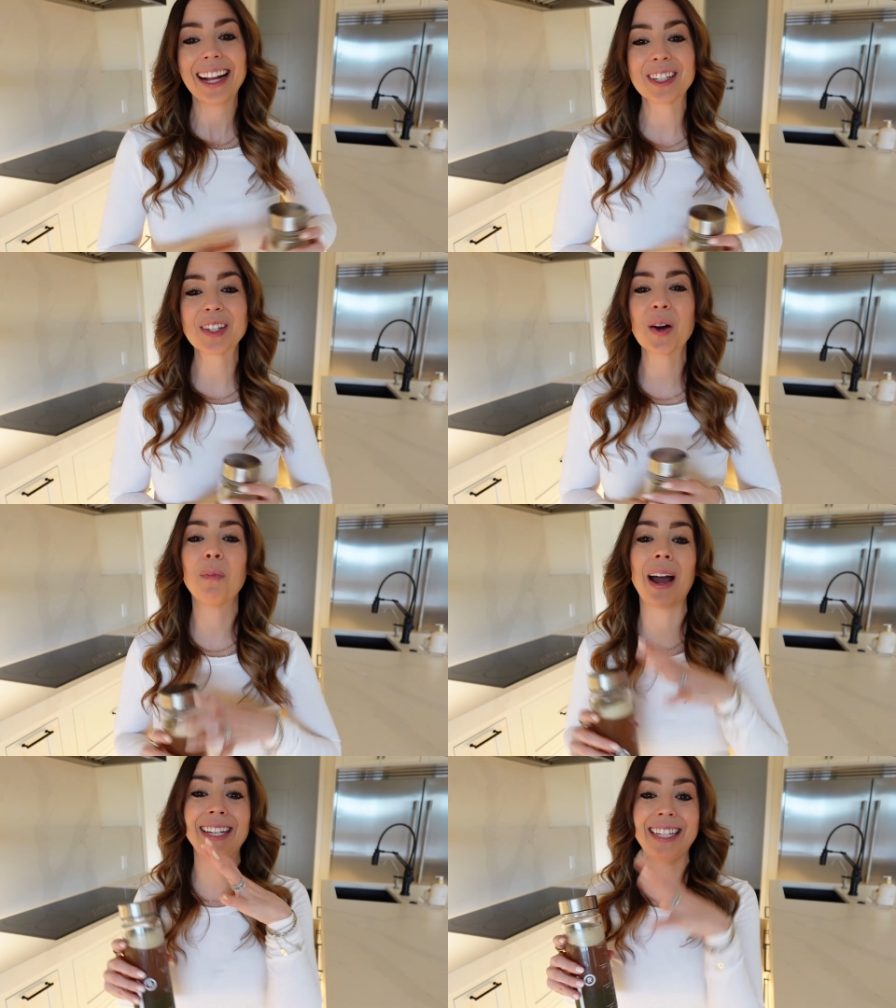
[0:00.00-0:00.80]
And so
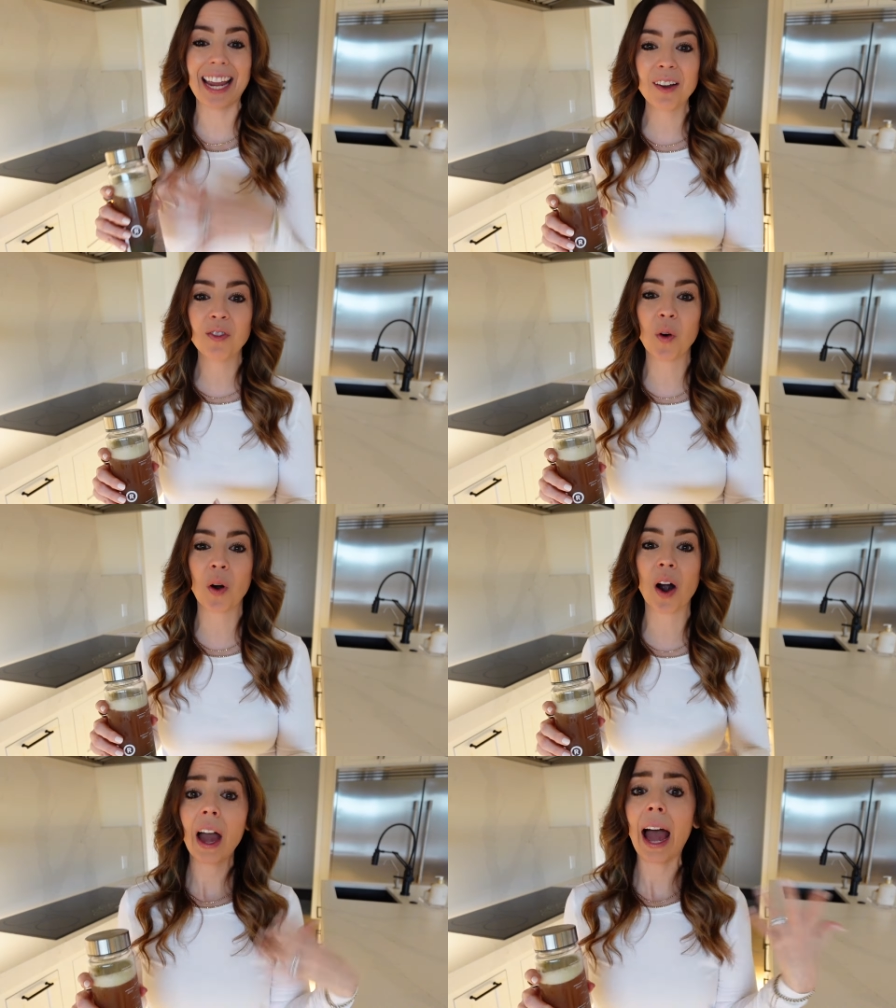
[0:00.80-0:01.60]
by day
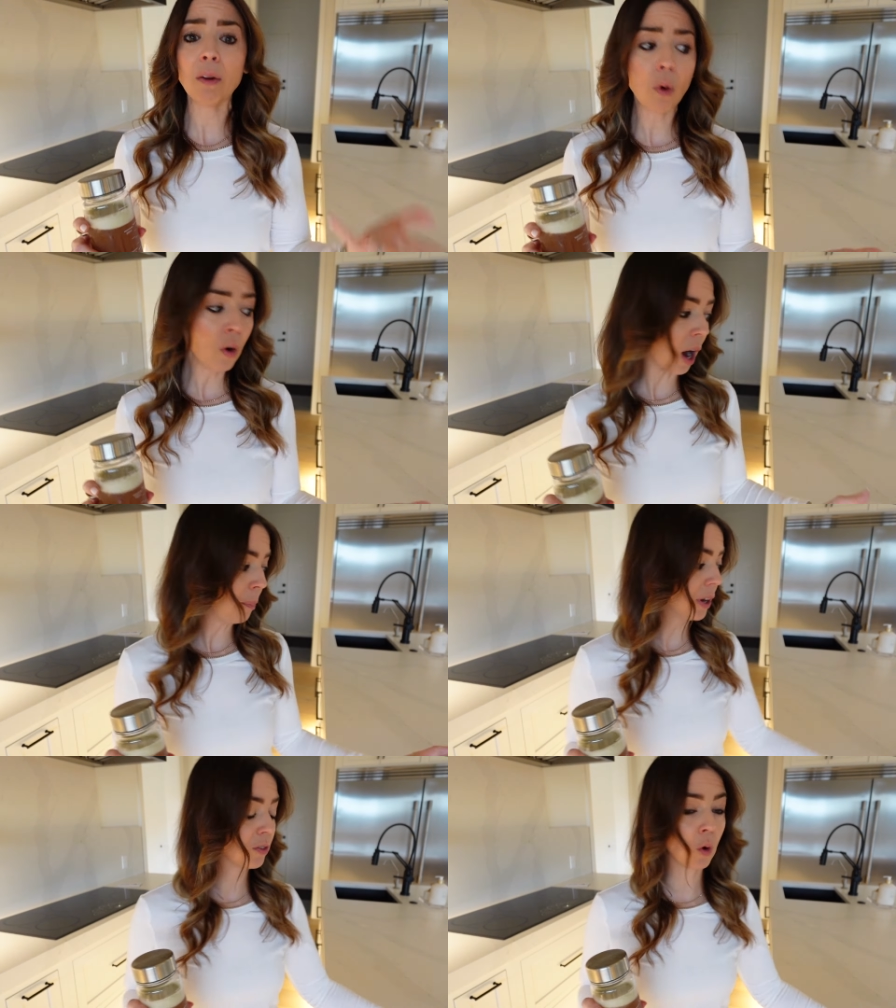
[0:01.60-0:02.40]
four, I woke
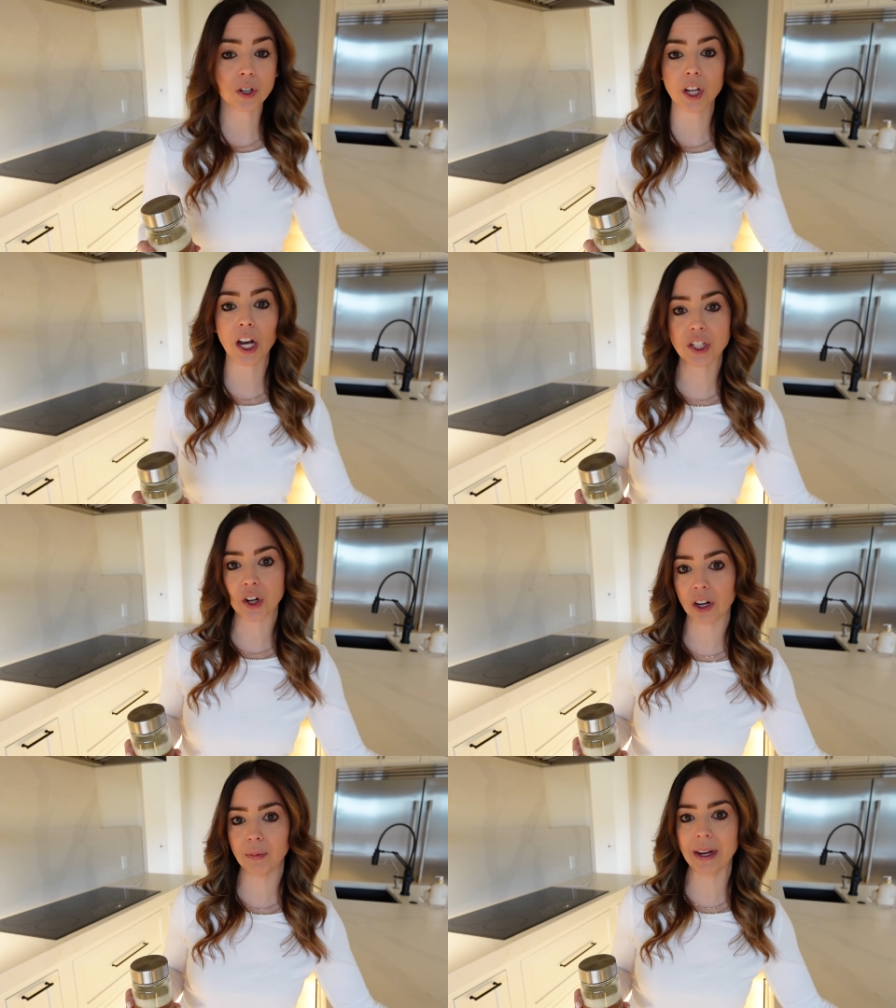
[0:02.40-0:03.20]
up and of course, I
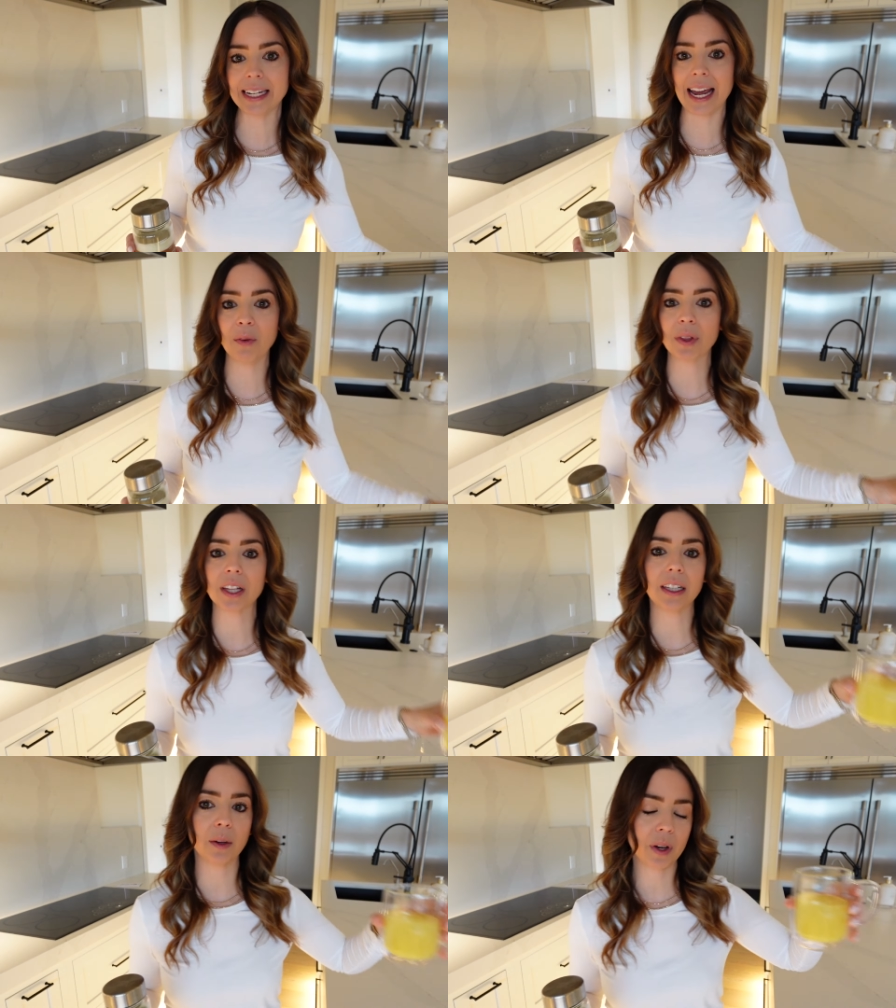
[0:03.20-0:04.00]
started my day with
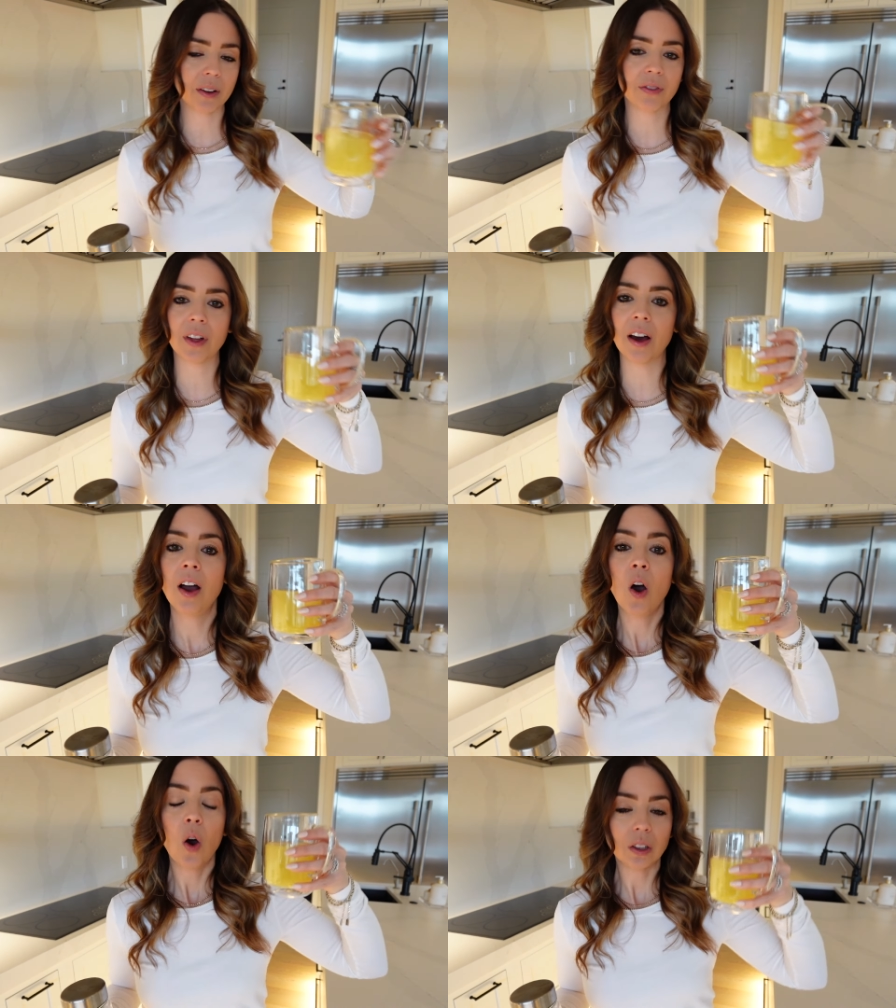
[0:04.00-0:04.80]
a little bit of the
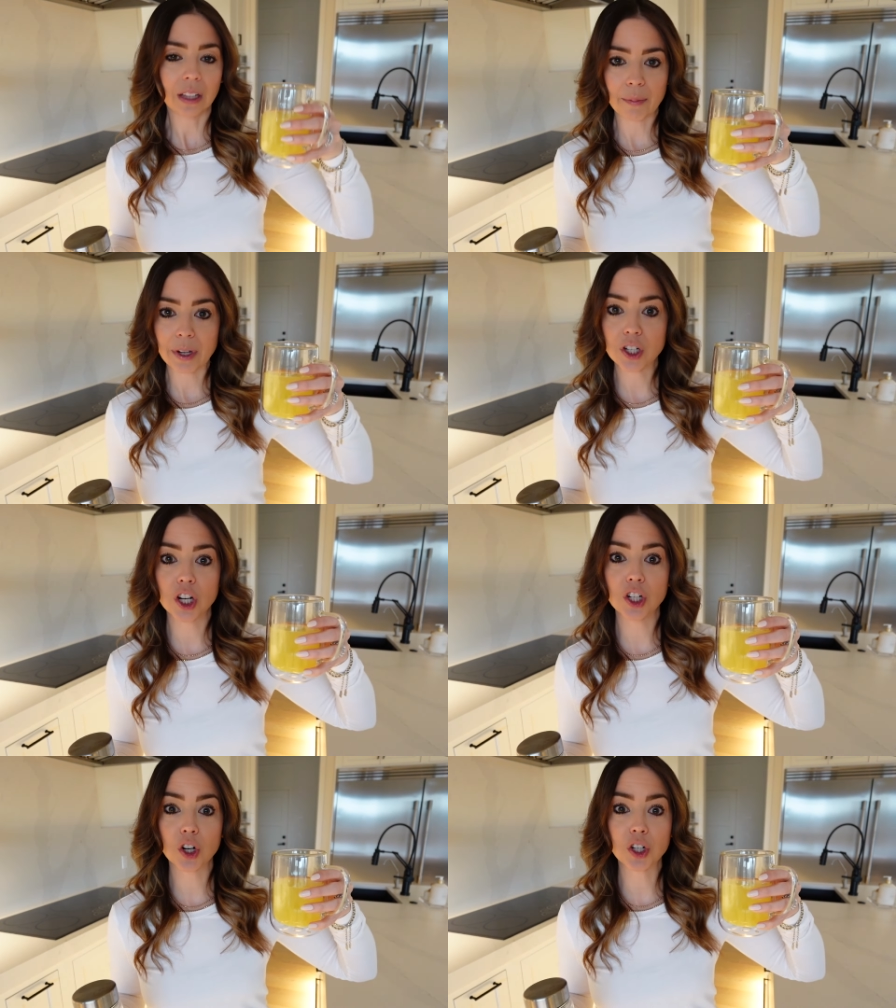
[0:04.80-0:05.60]
lemon
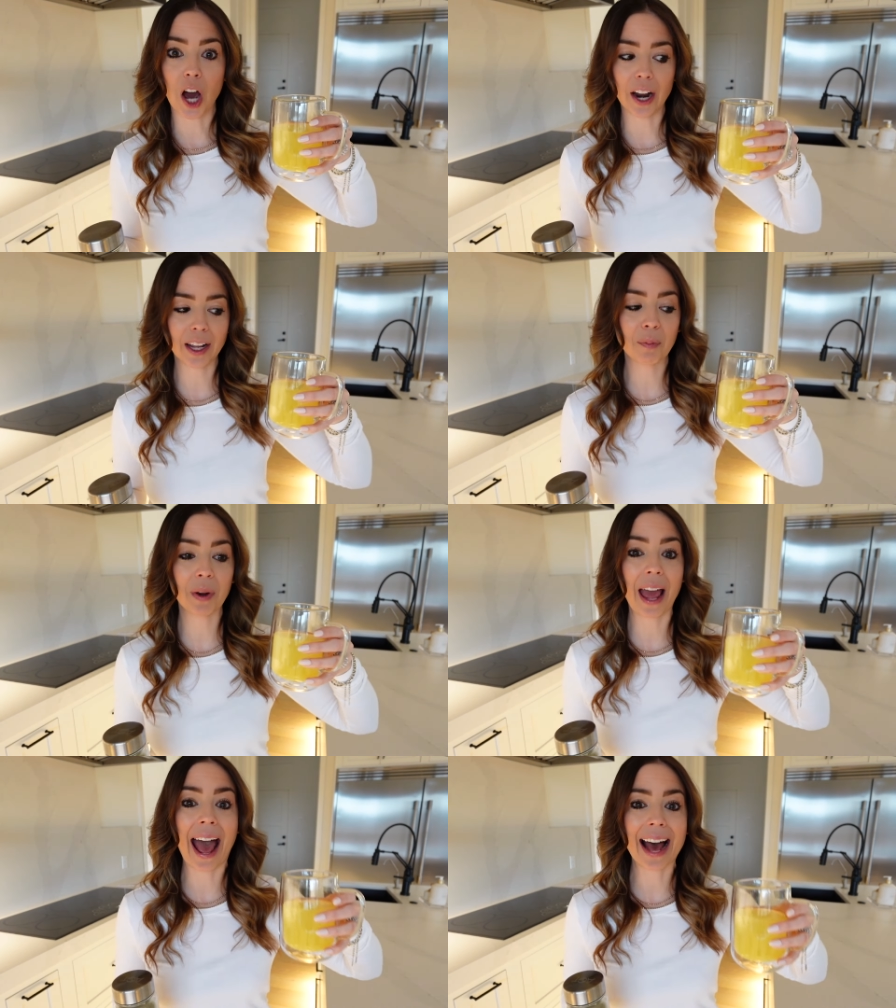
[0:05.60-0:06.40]
ginger tonic.
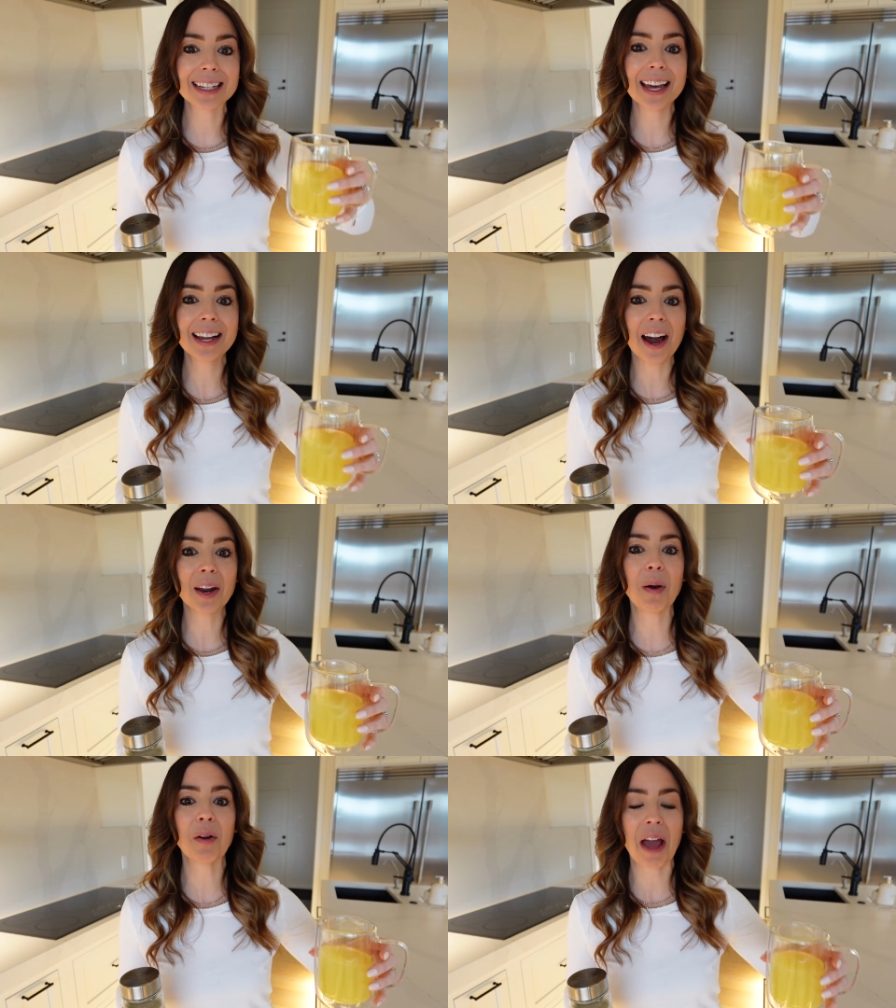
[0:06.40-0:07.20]
But as I
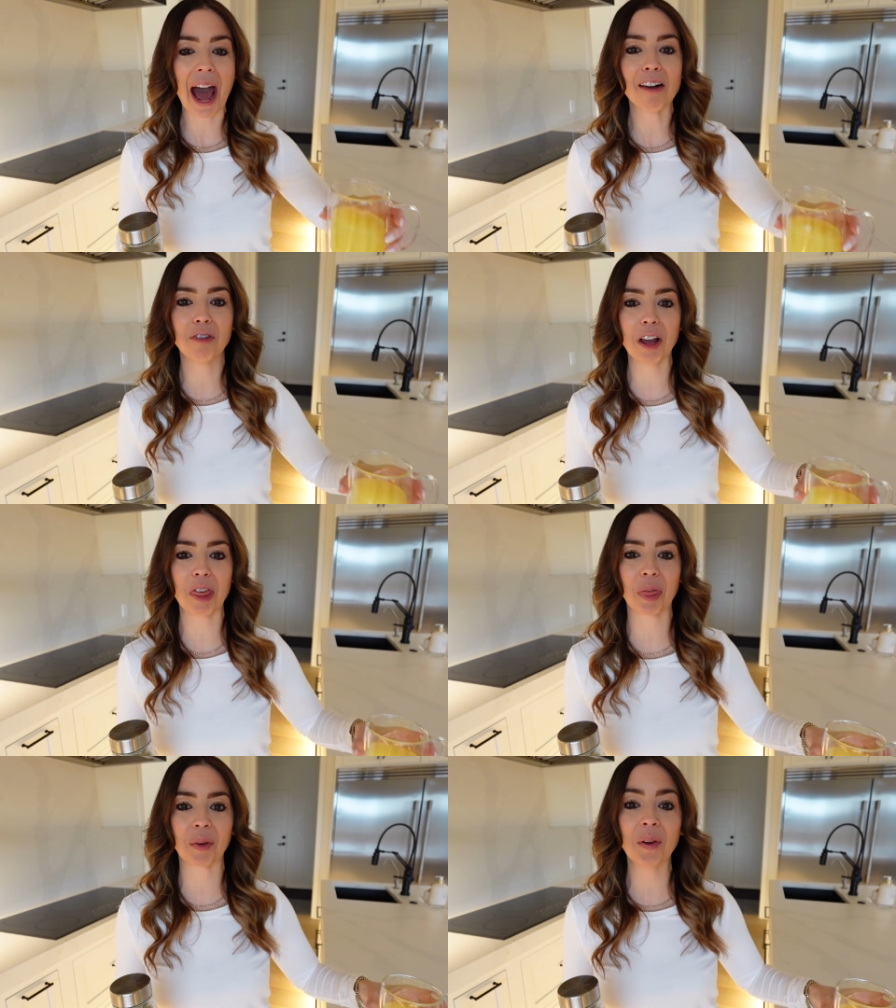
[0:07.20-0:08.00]
got about halfway
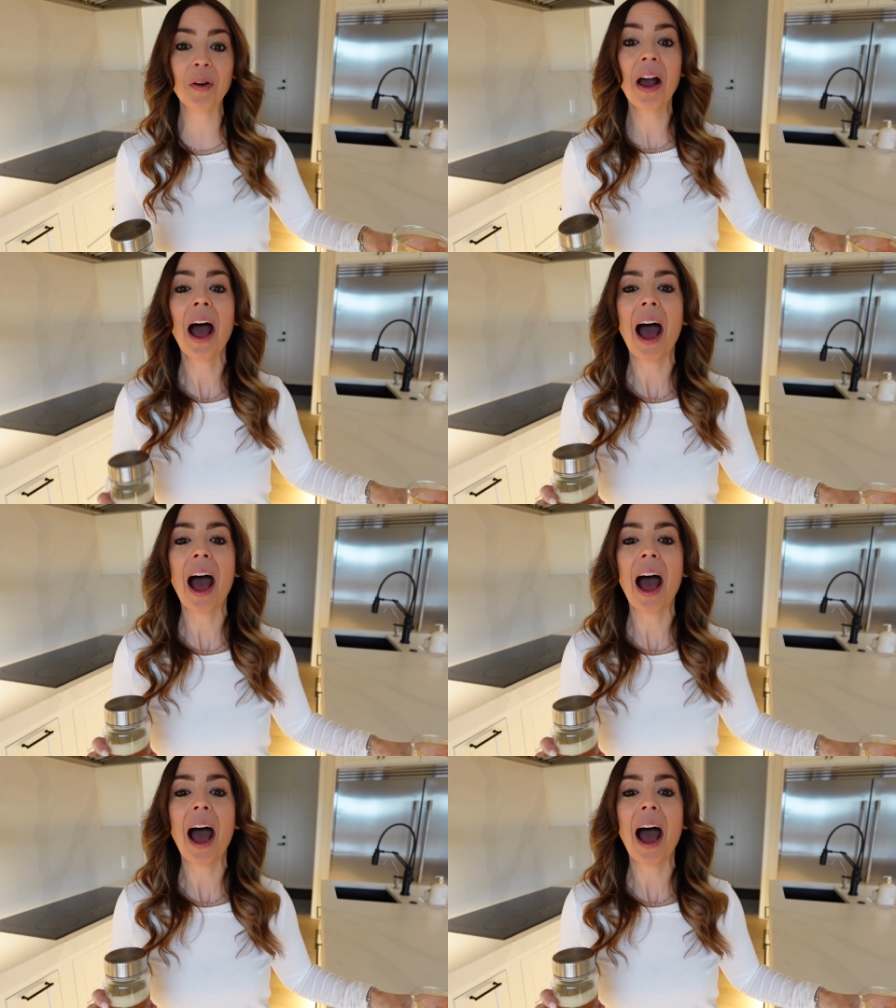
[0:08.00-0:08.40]
through,